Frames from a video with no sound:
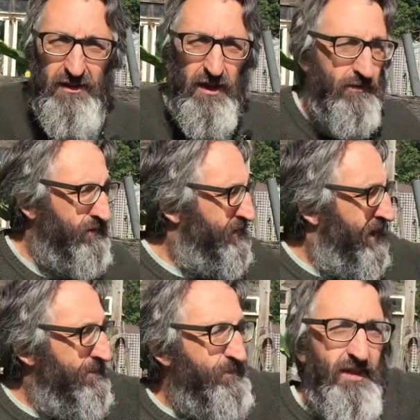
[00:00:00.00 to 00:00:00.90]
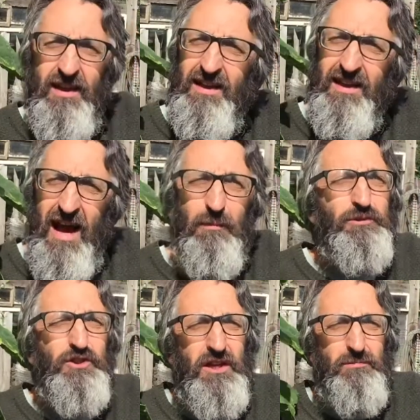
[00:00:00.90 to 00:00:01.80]
a lovely day I'm
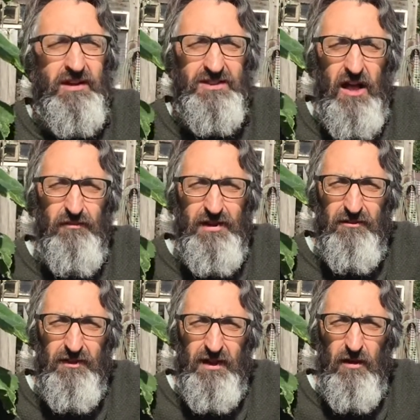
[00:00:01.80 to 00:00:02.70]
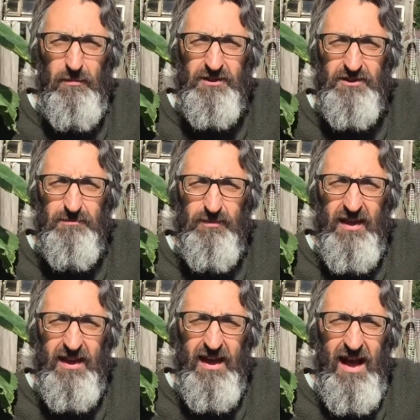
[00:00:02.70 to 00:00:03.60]
sunning myself here on the allotment,
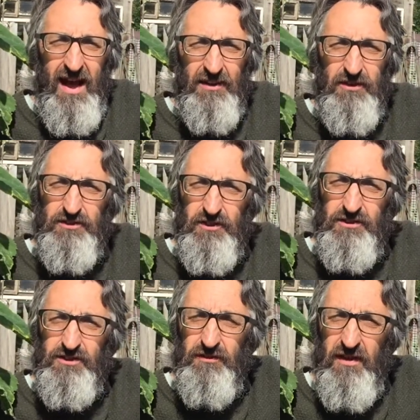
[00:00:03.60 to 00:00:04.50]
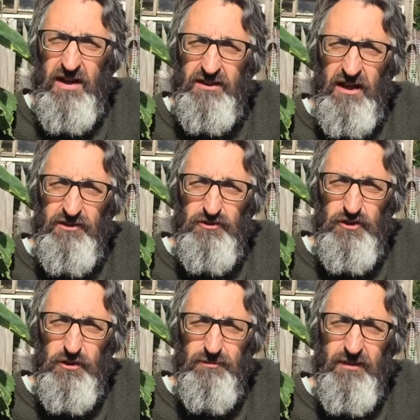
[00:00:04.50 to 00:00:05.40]
and Sunday's a very exciting
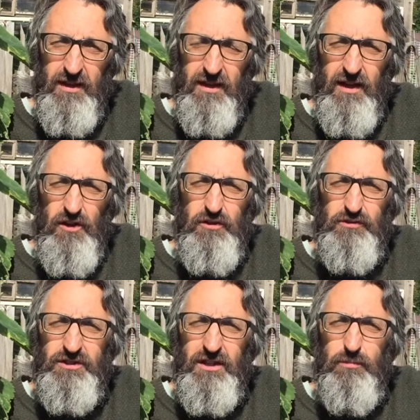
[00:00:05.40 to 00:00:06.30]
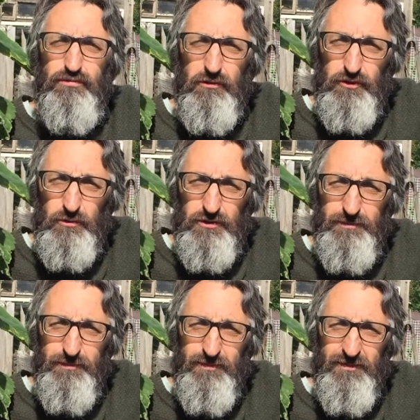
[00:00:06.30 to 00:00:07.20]
show. You'll see the produce
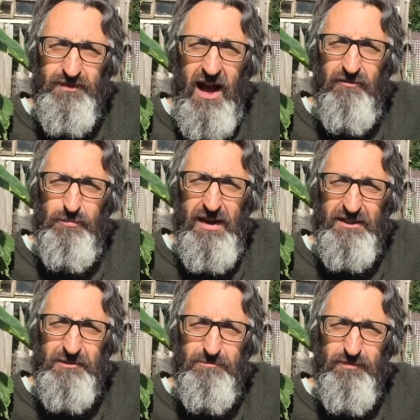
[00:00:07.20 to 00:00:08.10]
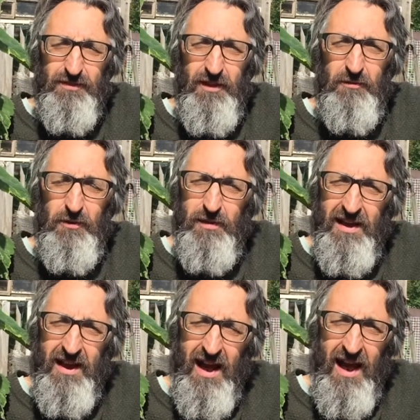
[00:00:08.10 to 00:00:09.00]
that I've picked that we
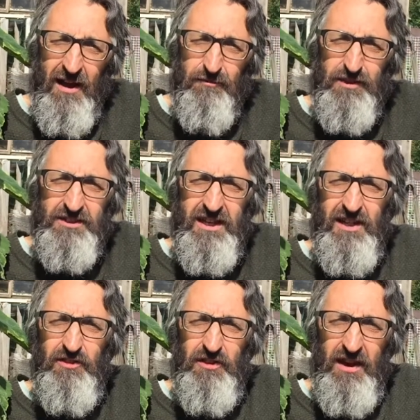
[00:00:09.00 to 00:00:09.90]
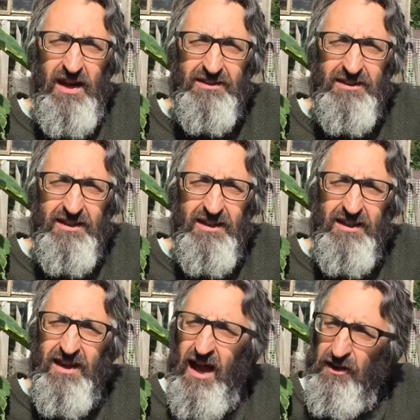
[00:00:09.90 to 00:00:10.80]
had for tea the other night,
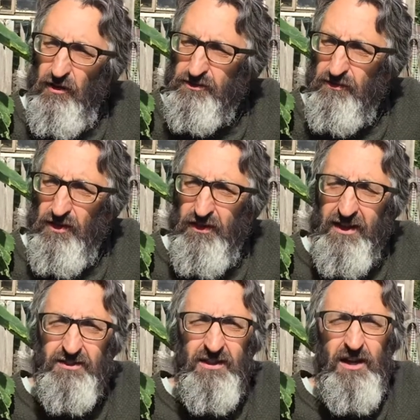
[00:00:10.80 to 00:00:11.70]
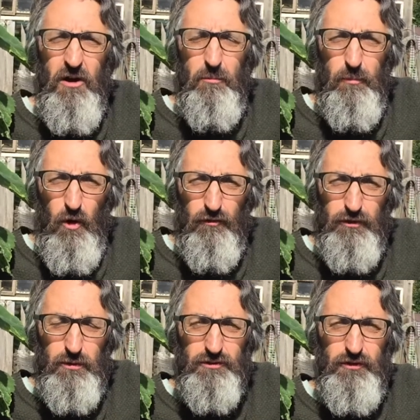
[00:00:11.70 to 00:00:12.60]
and lots of other things. More
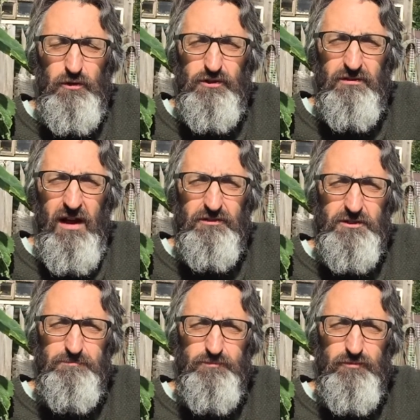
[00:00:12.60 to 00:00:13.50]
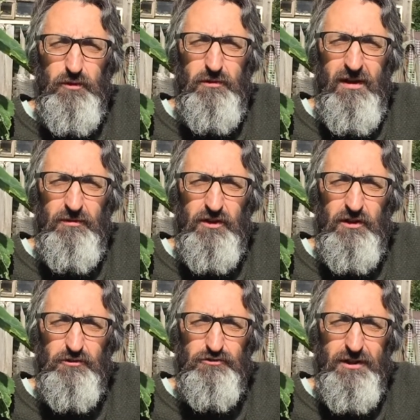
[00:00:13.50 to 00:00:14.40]
viewers' photographs from around the
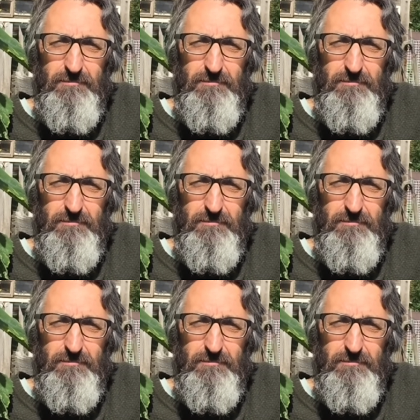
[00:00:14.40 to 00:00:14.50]
country,